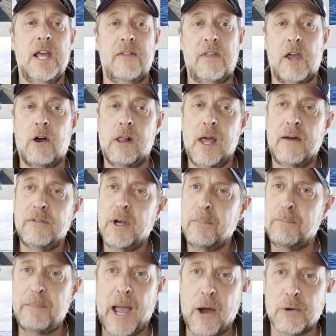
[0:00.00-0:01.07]
They all have their
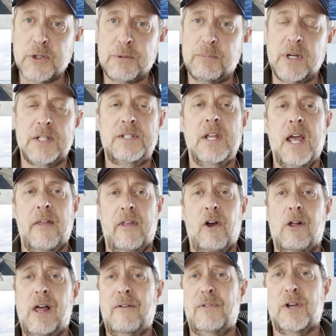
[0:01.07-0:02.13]
bowsprits. They all
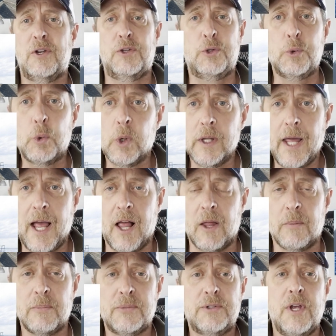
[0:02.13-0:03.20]
have their dual
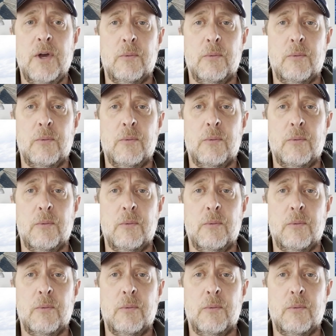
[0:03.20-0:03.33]
helms,